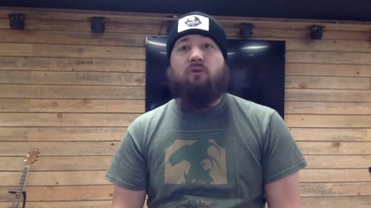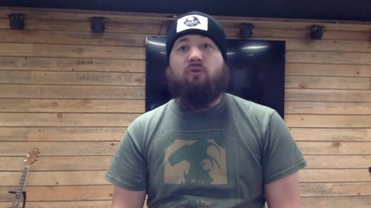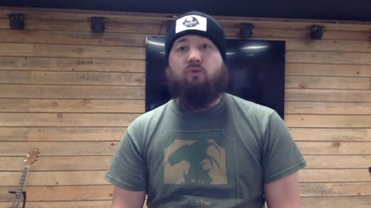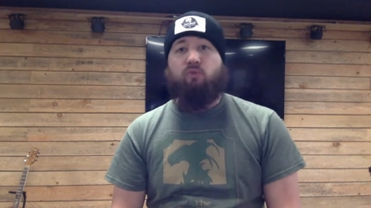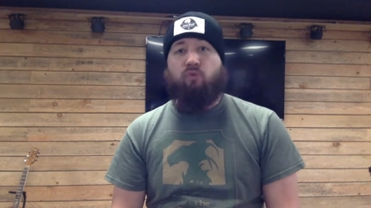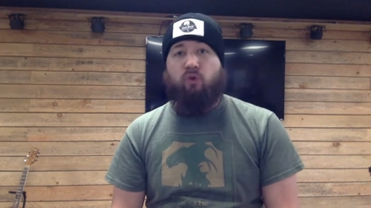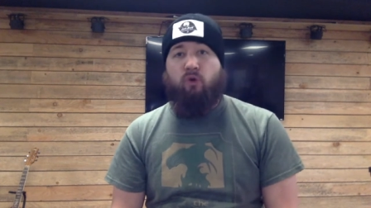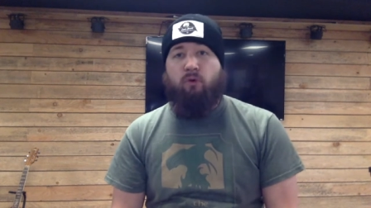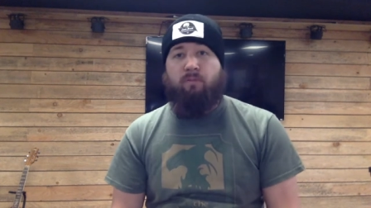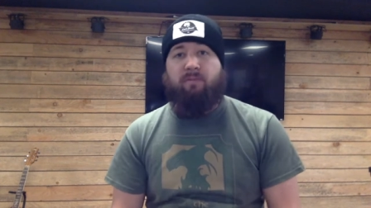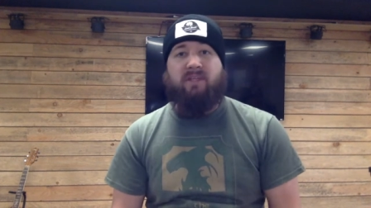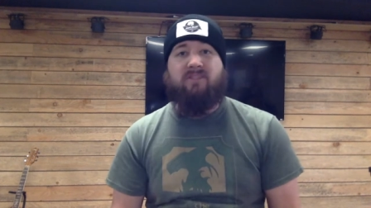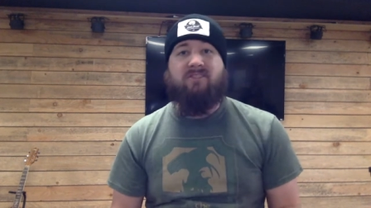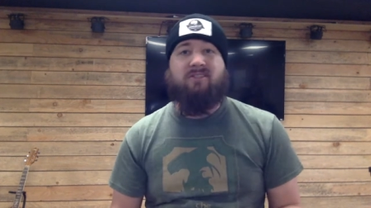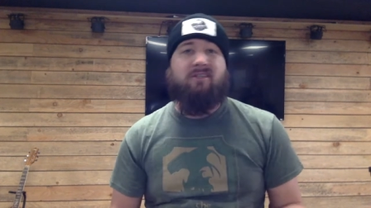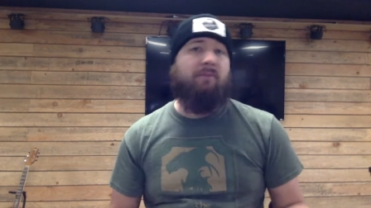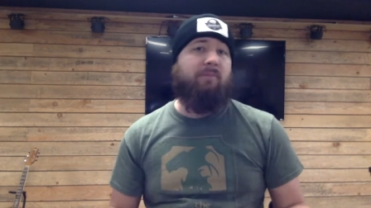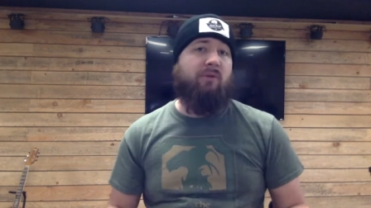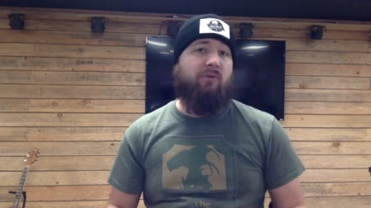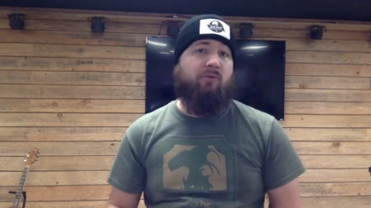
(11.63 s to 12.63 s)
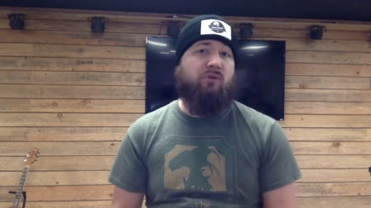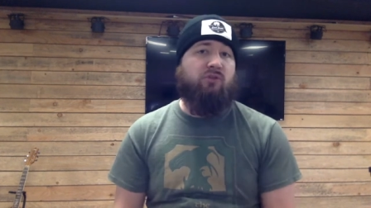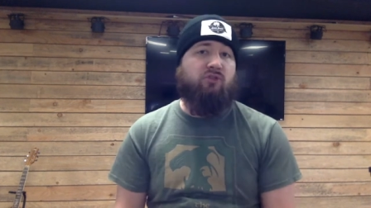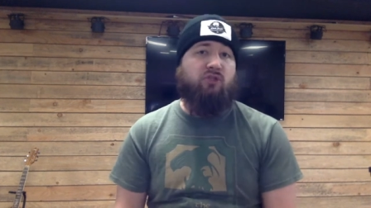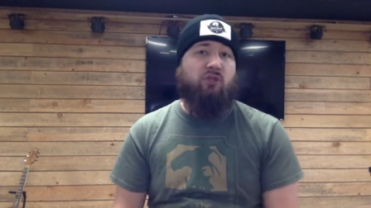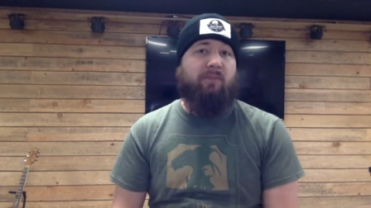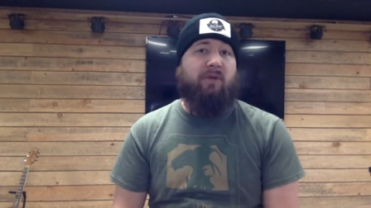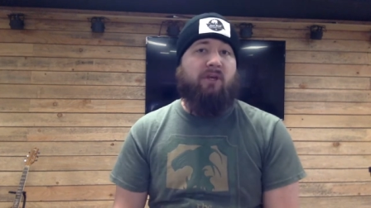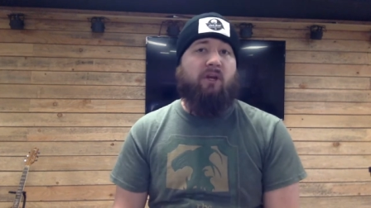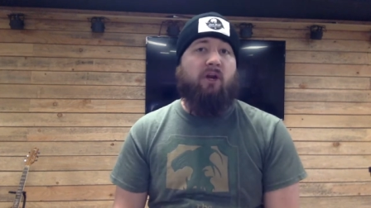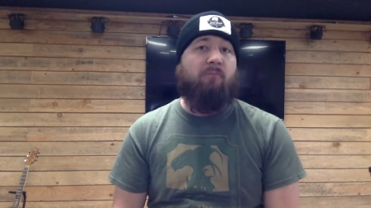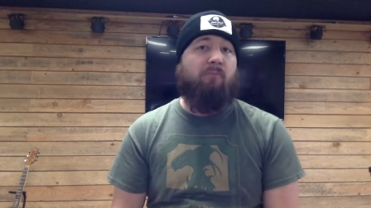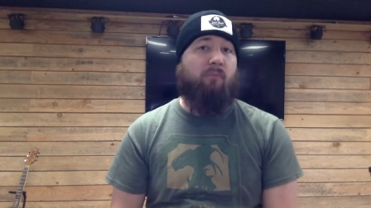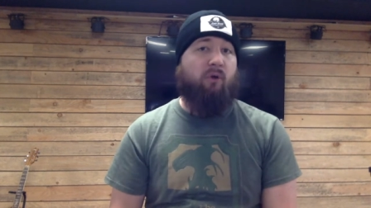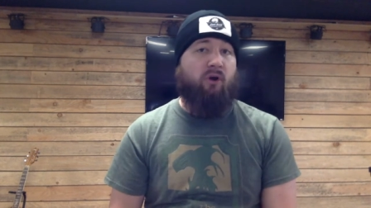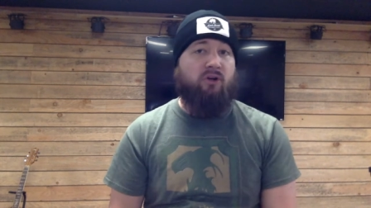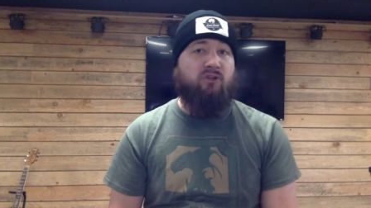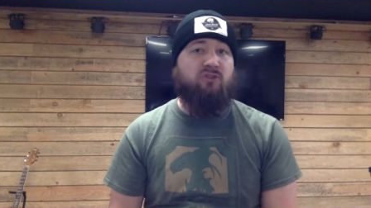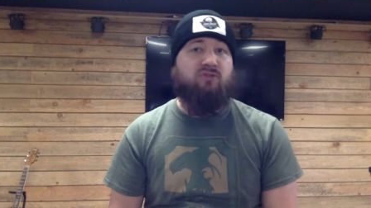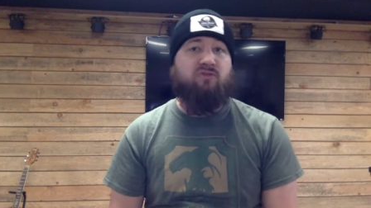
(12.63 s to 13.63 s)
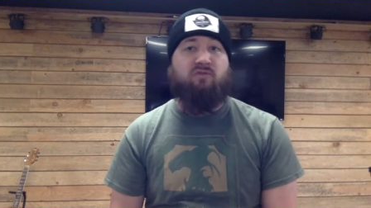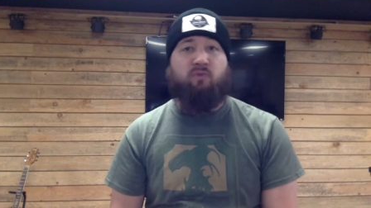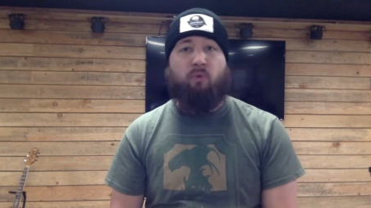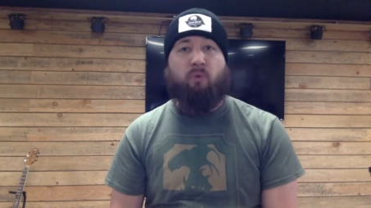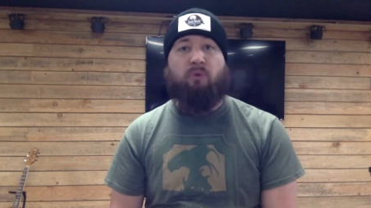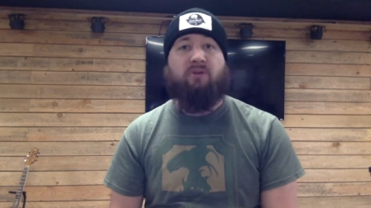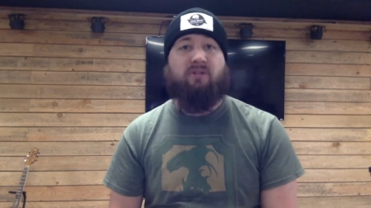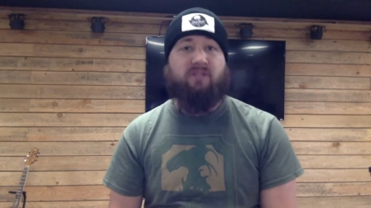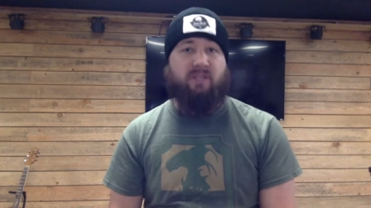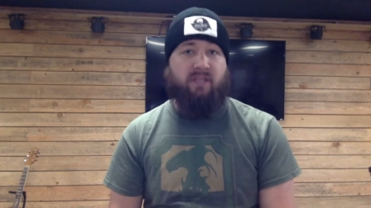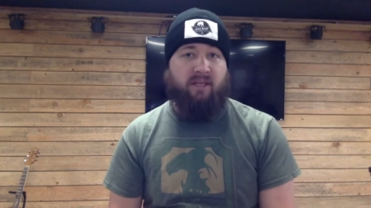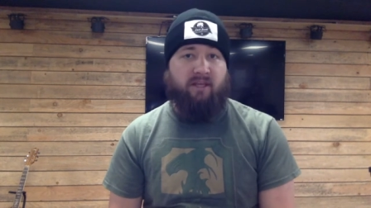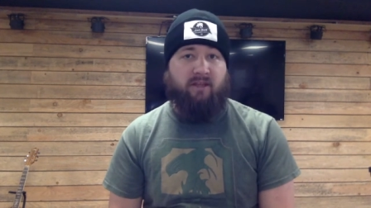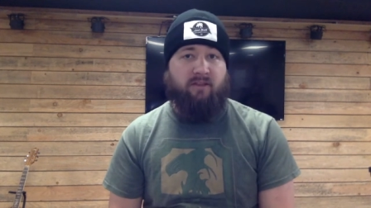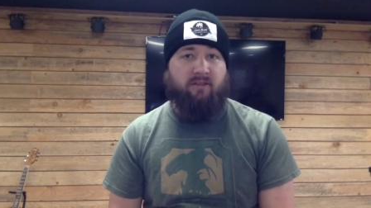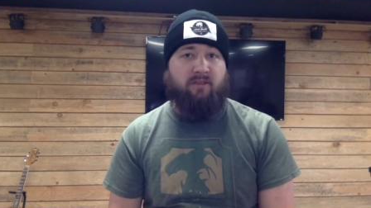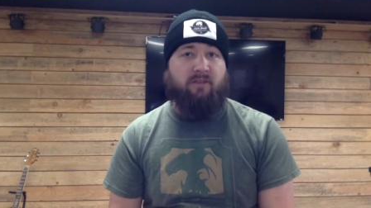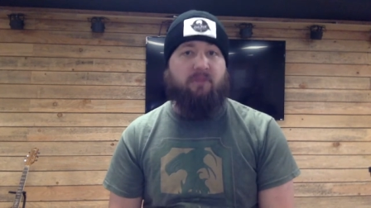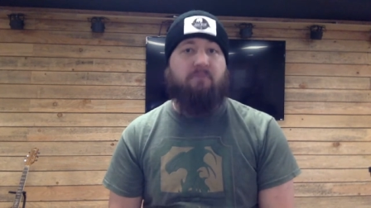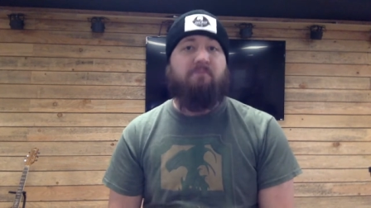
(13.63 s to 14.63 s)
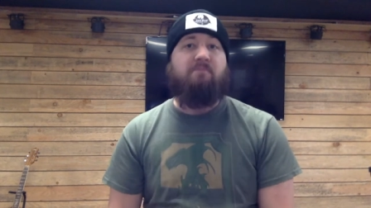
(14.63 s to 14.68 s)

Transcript: group that's going to be resuming on March 14th.